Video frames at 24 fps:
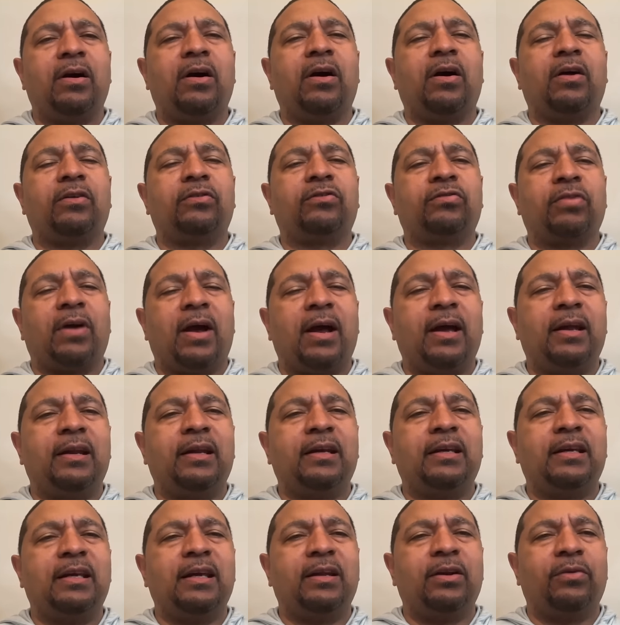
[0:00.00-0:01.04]
are trying
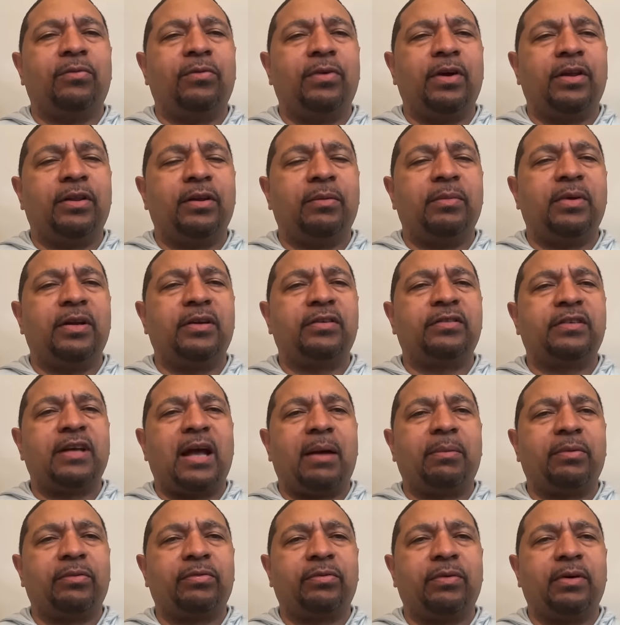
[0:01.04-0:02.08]
to get a rhythm and
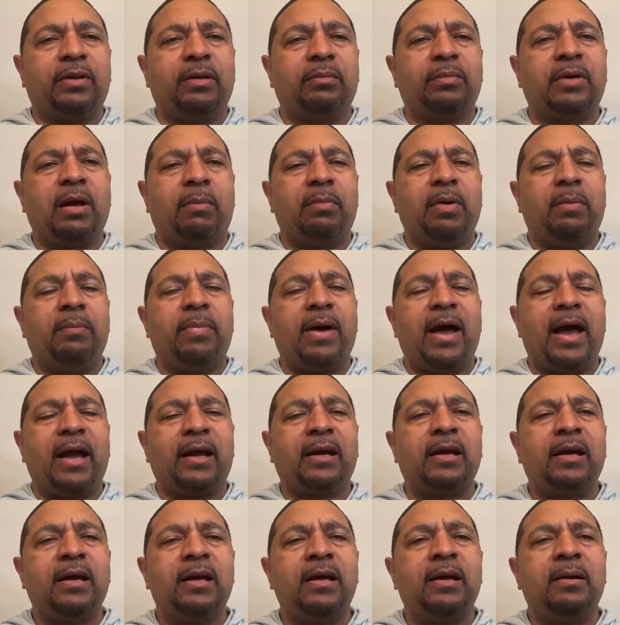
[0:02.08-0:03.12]
establish rhythm coming
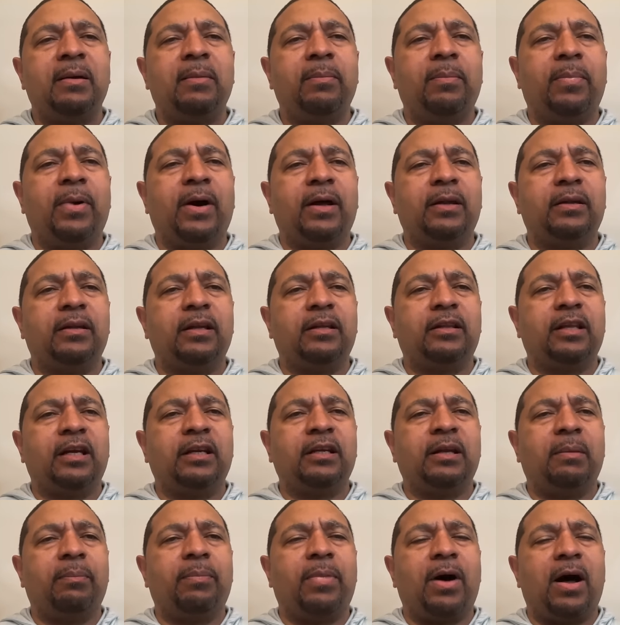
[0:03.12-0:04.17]
back. But the
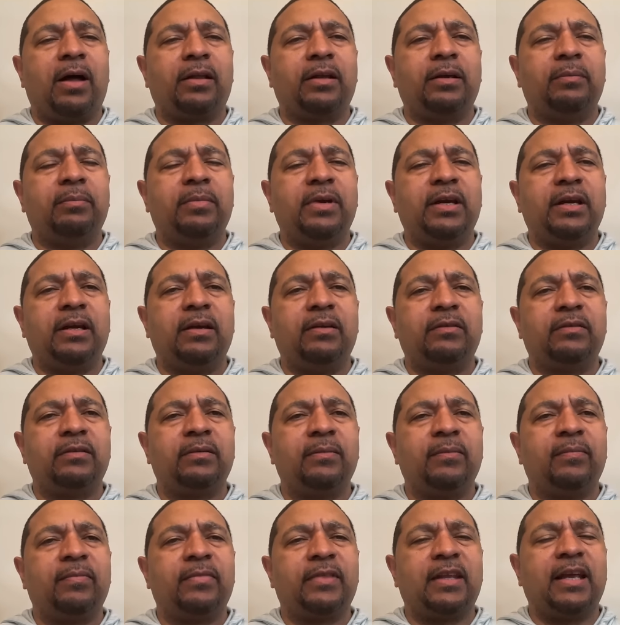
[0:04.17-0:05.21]
thing that bothered me is
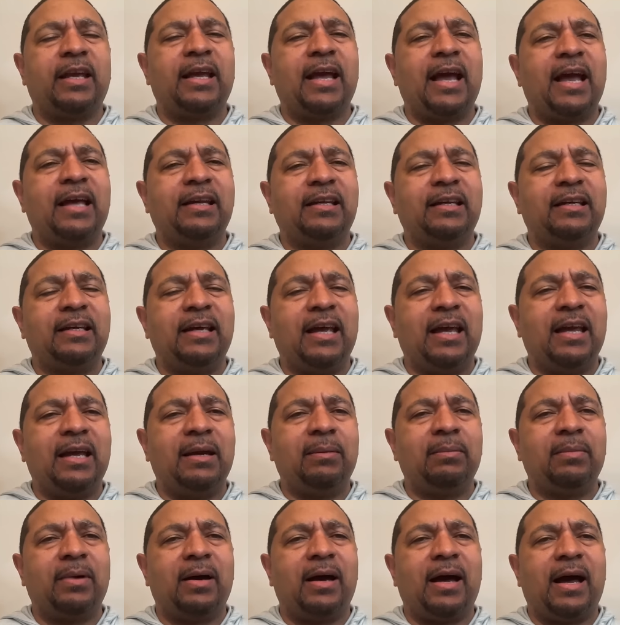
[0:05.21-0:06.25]
they had the
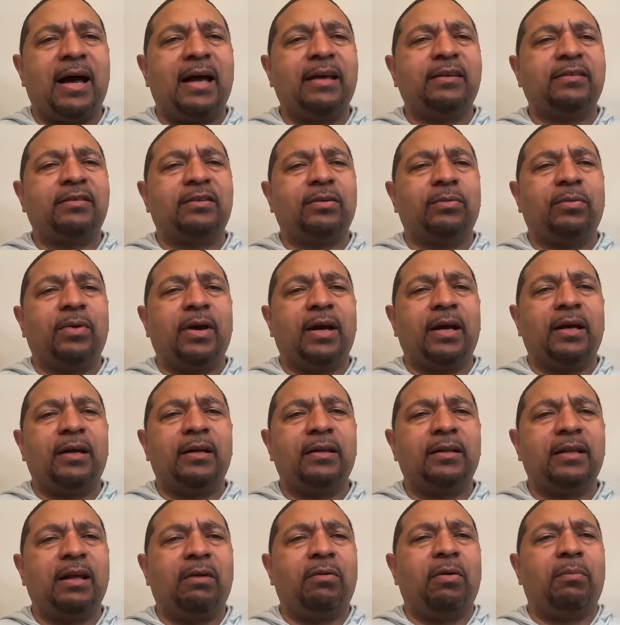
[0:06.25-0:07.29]
game iced away.
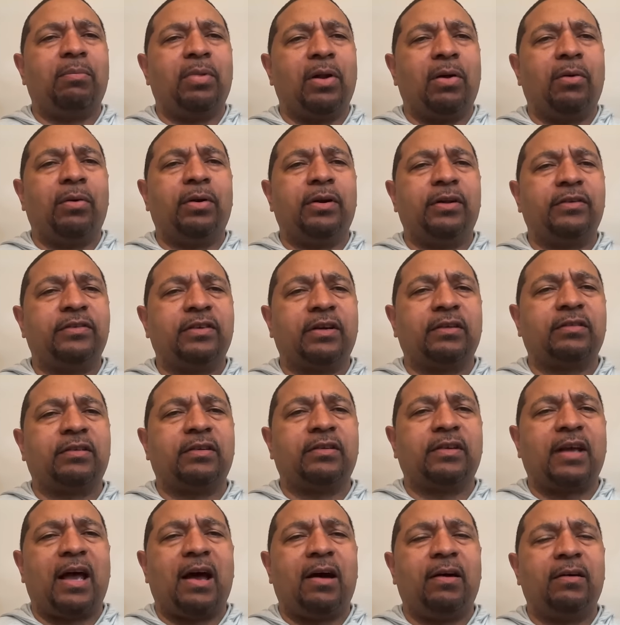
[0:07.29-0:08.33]
They were blowing the
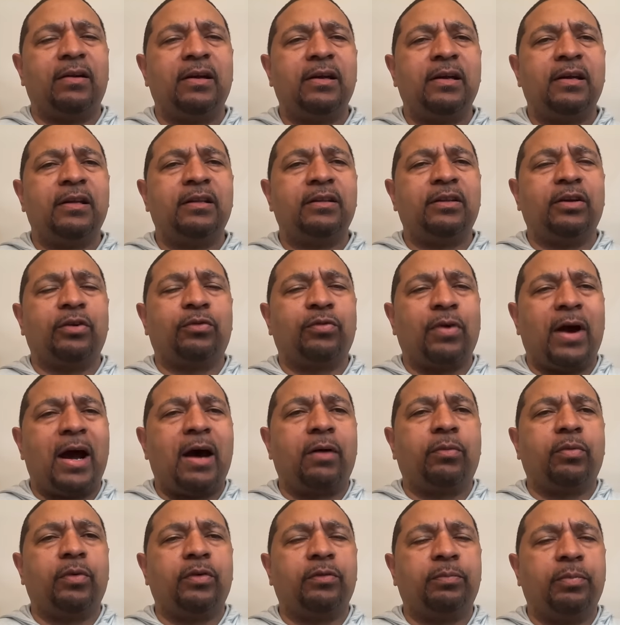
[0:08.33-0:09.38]
Sixers out. The
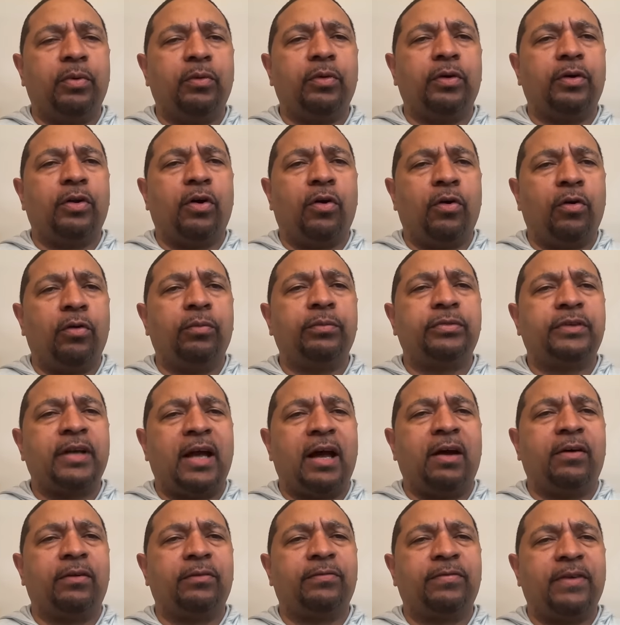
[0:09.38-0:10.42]
crowd was booing. The
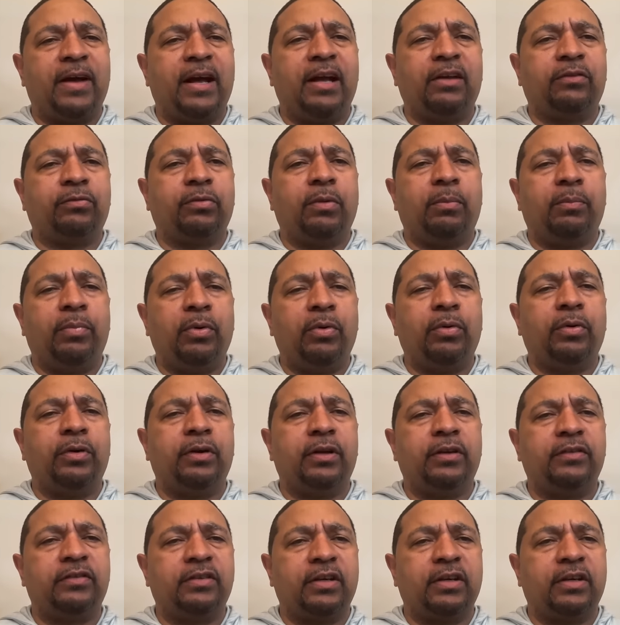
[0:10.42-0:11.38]
hometown fans were booing the